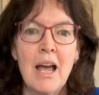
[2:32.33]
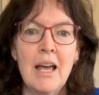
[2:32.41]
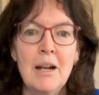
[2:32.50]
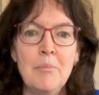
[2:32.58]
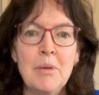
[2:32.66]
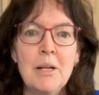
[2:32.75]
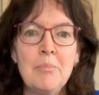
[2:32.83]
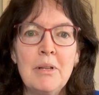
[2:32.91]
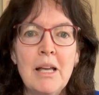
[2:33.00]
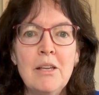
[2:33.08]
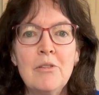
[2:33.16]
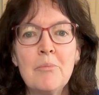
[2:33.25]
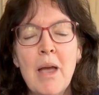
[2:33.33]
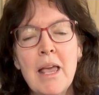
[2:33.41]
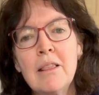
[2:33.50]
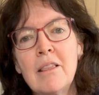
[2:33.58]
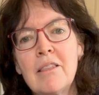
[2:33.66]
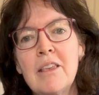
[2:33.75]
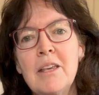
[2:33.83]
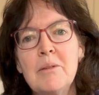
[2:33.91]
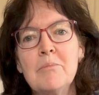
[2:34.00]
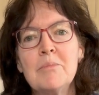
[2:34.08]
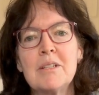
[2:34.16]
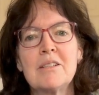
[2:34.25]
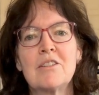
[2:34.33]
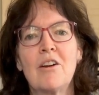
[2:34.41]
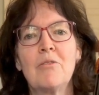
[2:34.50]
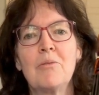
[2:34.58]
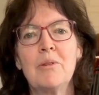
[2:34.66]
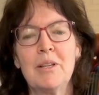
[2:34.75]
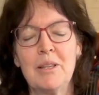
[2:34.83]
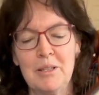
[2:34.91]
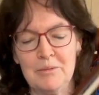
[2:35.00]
And I'm going to play you the main theme to start with.